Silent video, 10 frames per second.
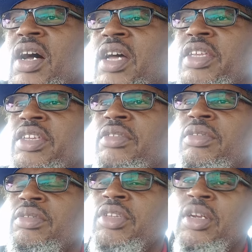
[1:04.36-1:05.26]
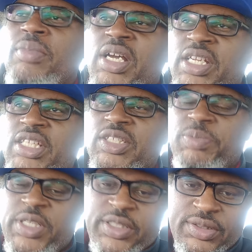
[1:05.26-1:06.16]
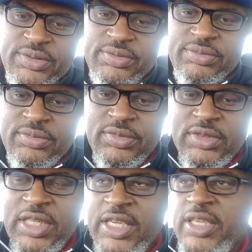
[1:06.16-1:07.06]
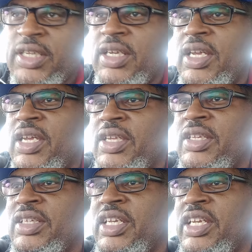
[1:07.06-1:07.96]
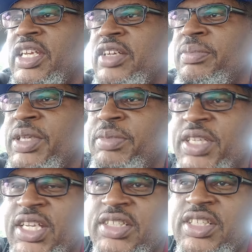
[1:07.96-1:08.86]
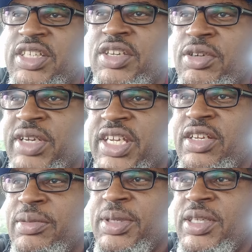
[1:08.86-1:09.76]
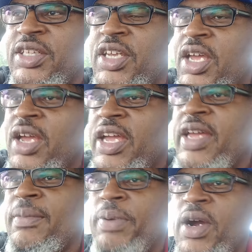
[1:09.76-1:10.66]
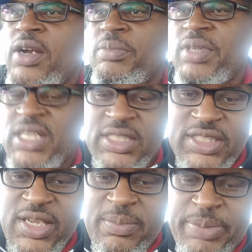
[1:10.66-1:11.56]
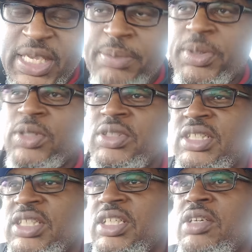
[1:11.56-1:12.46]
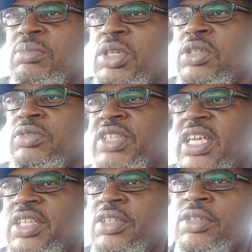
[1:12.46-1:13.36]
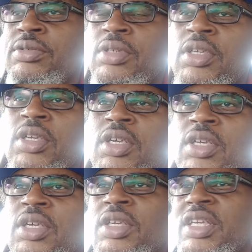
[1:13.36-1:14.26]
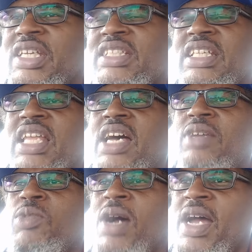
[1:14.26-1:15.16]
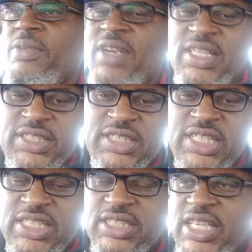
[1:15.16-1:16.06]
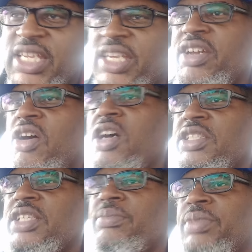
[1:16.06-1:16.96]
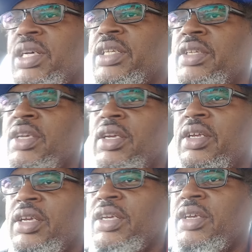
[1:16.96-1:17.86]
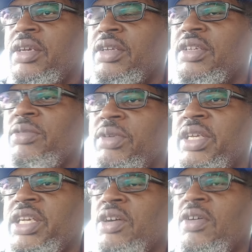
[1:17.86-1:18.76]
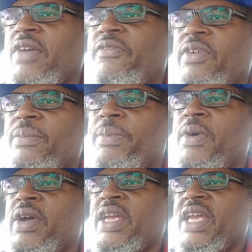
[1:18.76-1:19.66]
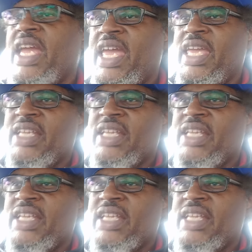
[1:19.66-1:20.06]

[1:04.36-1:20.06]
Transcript: your money is spent. Like, and it could be because of you. It could be in part because of them peoples and the little moves they do. It's a lot, wide range of things that can cause it. But we going from point A